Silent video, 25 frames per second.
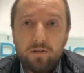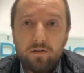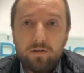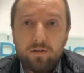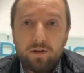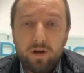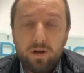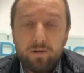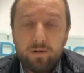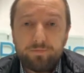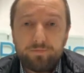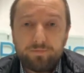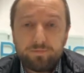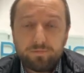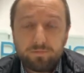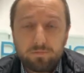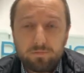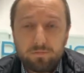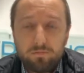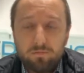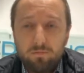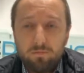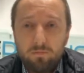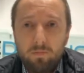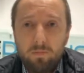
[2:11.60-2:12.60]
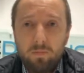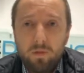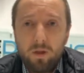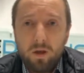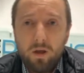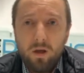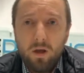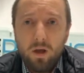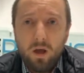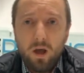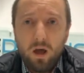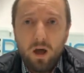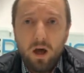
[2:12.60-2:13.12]
um,
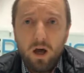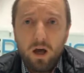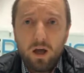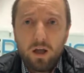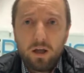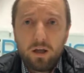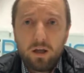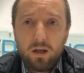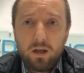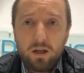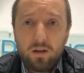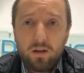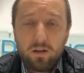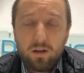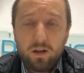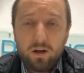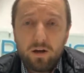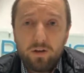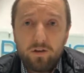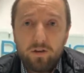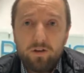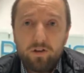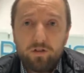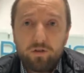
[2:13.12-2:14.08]
uh, there, there is a